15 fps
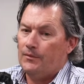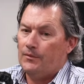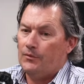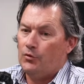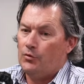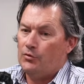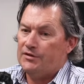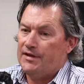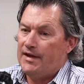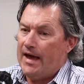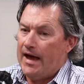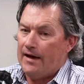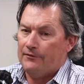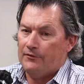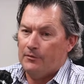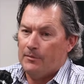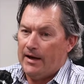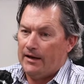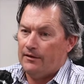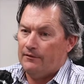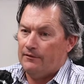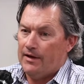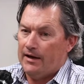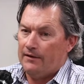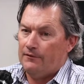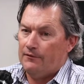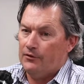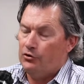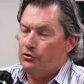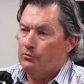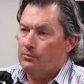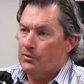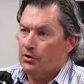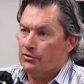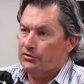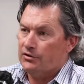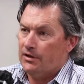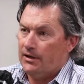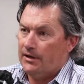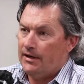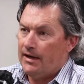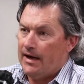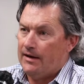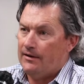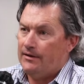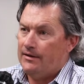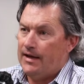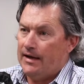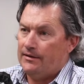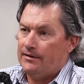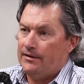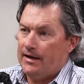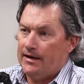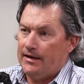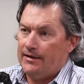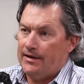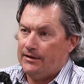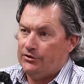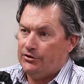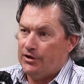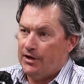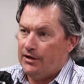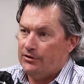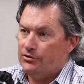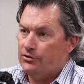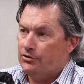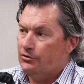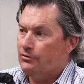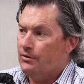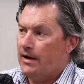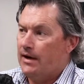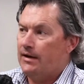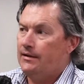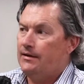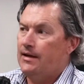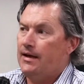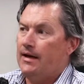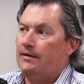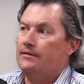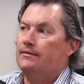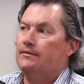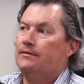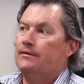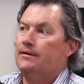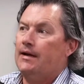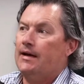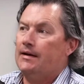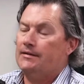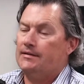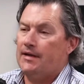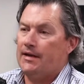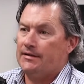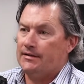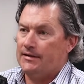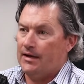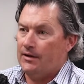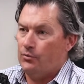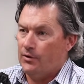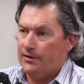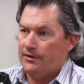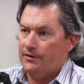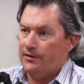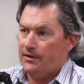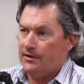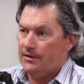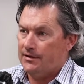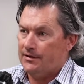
what was the aftermath of that for you personally? How did that change you? How does that stay with you to this